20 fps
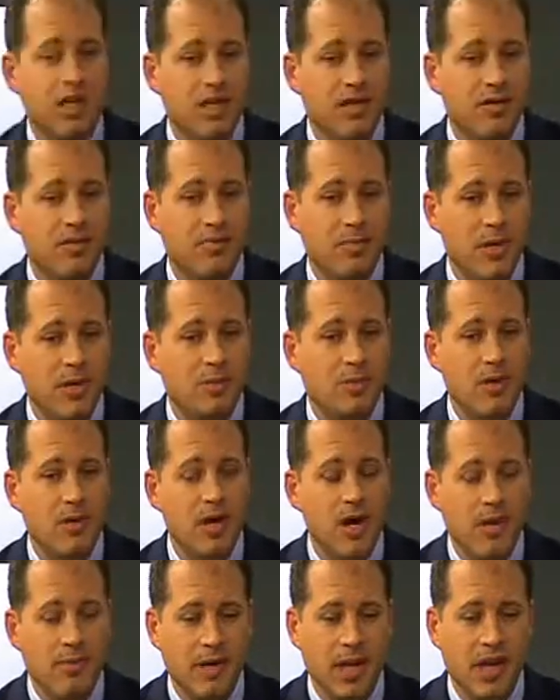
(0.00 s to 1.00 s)
you know, people
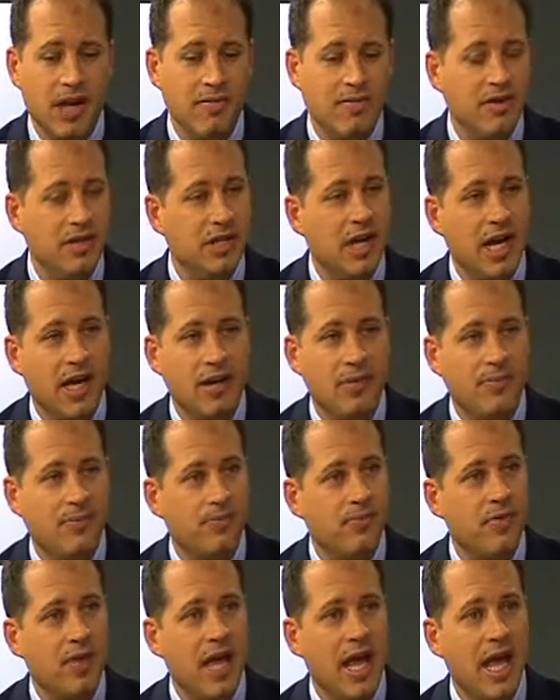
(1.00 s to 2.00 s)
come in every day,
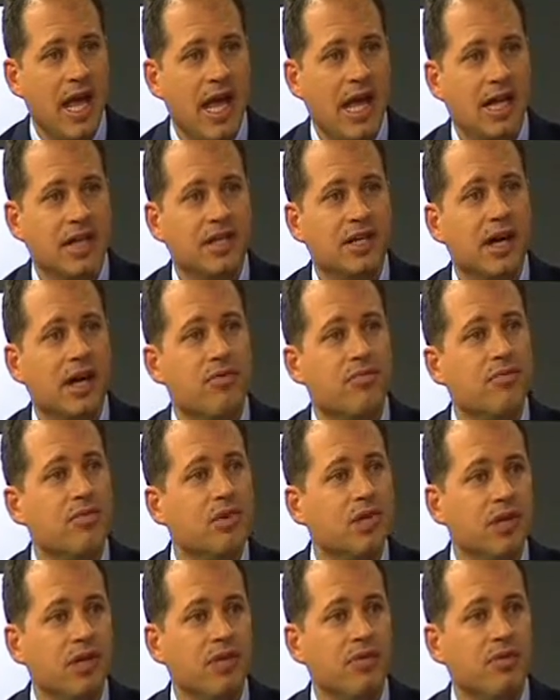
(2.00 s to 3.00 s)
and I
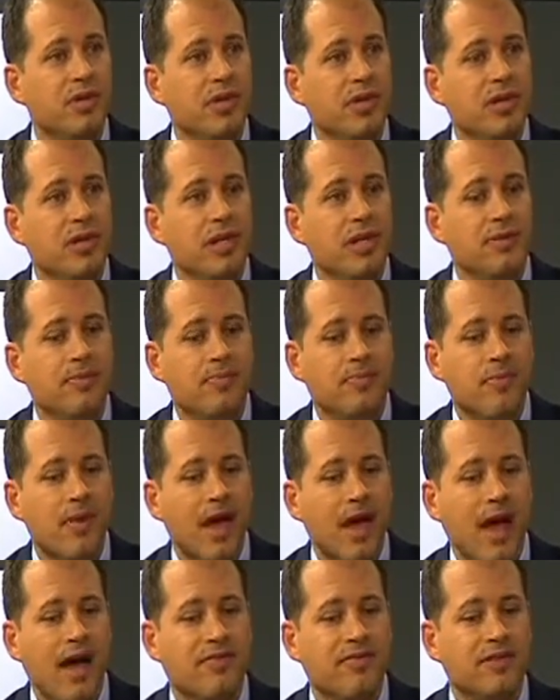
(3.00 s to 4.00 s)
really, really
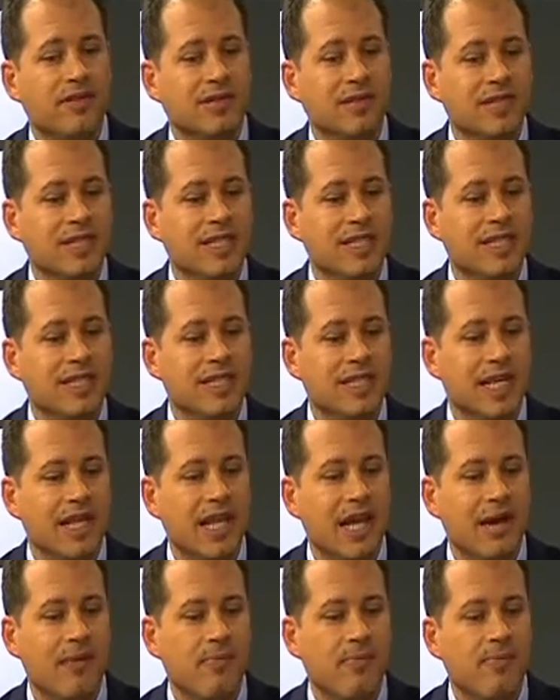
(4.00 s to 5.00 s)
have to listen to
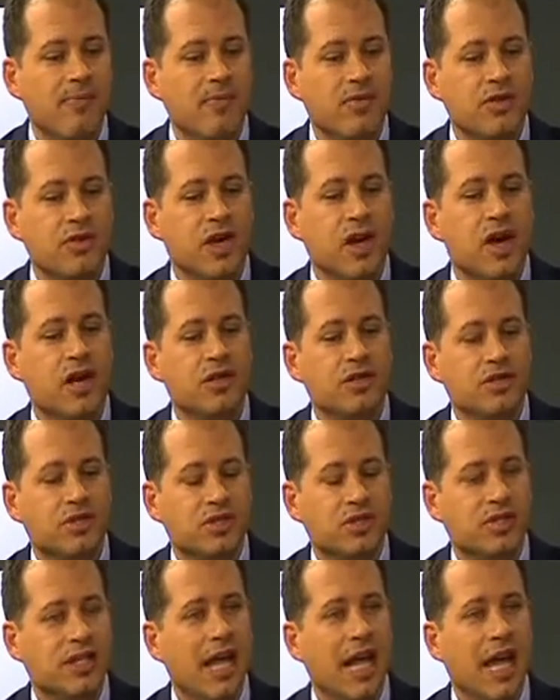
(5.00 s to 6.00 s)
them to
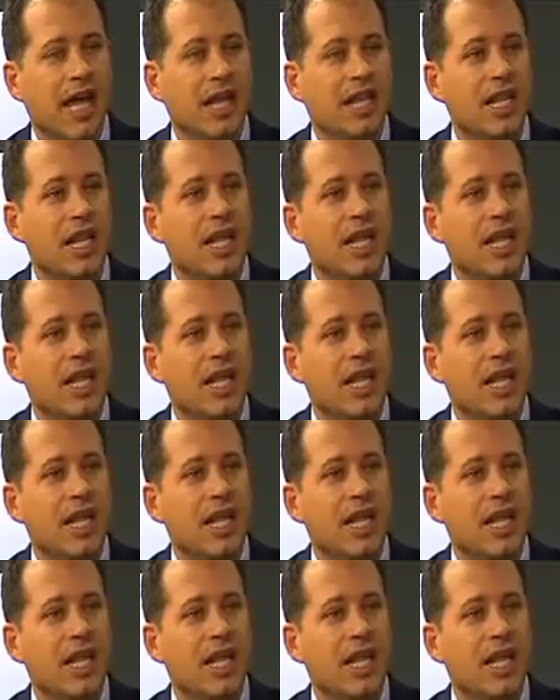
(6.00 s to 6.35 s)
understand. what do they